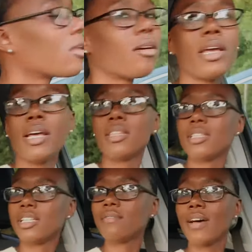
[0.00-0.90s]
Okay, I
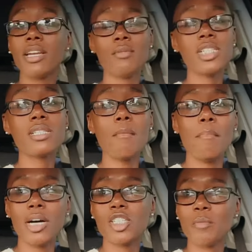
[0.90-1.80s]
think that's fine. It was just a
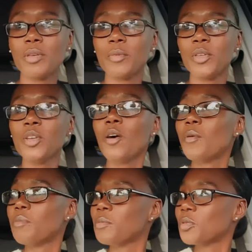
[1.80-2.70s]
bunch of people. You know
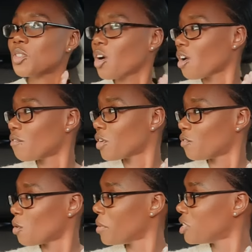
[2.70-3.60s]
when people start off their
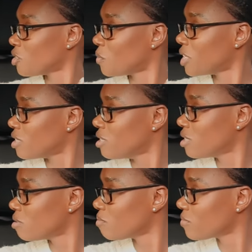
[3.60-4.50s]
formation runs?